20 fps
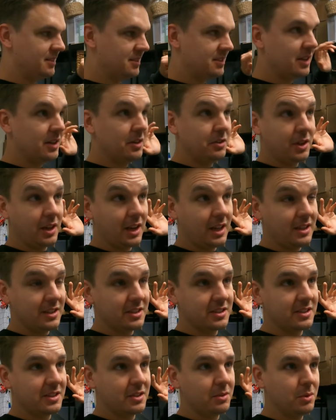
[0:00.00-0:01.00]
So the
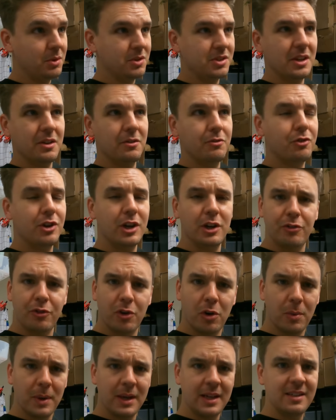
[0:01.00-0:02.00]
last, what was it, 3 or
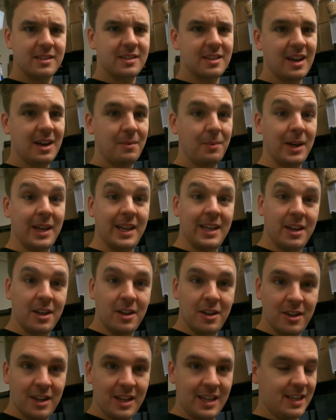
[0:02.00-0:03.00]
4 weeks, I went in
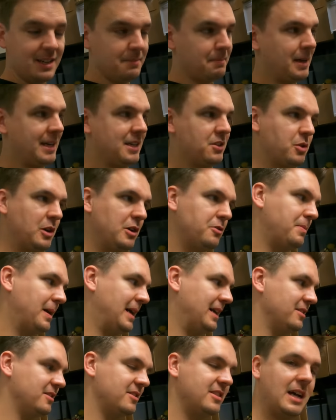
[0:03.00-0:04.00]
early, paid
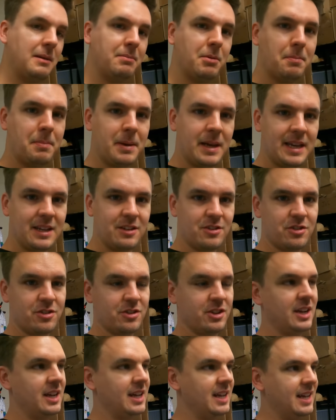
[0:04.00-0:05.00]
£12, set up a pitch,